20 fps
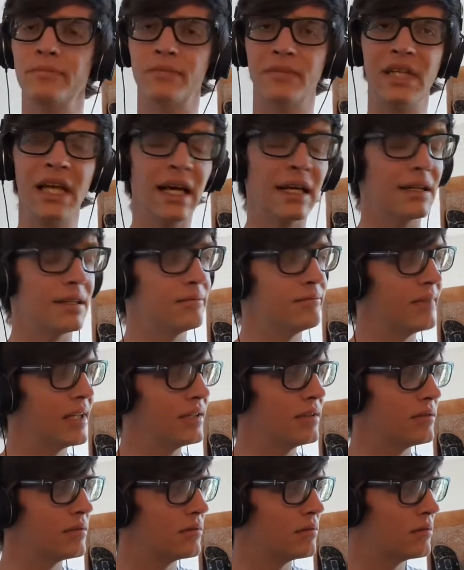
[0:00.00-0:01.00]
Yeah,
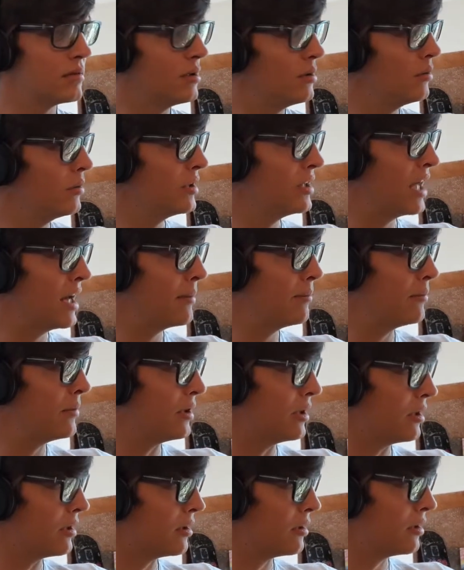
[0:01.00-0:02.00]
who would that
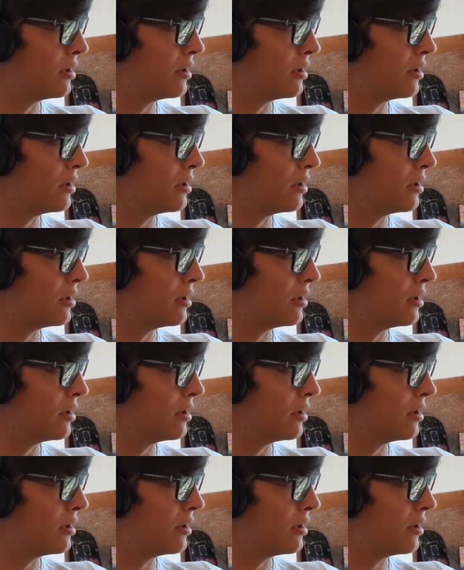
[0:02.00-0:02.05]
be?